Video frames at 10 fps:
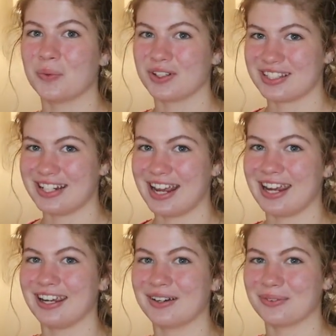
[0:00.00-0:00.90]
we're
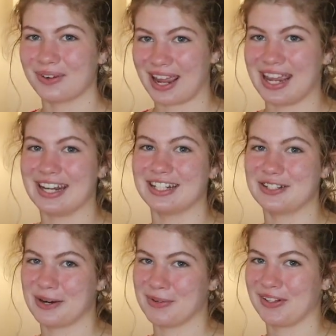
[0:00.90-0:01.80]
staying right hand in
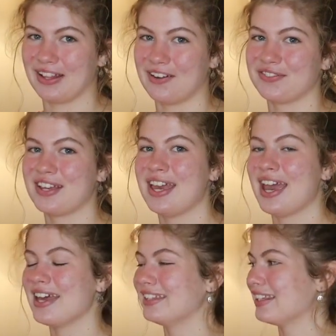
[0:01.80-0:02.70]
treble clef.
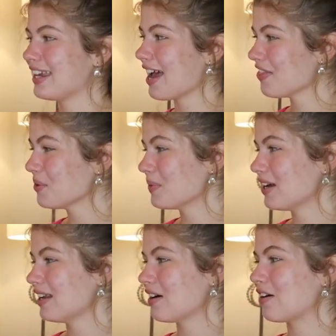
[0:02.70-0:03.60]
And then the other
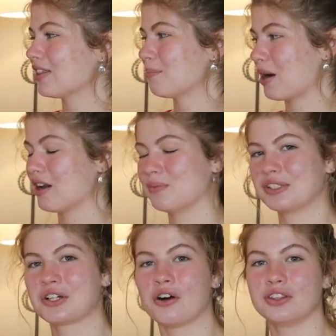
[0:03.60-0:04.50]
one on the bottom
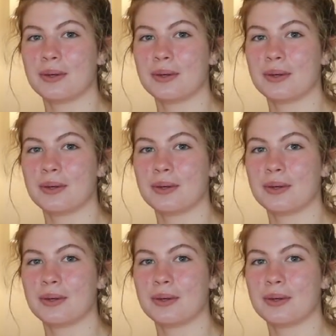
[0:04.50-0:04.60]
is called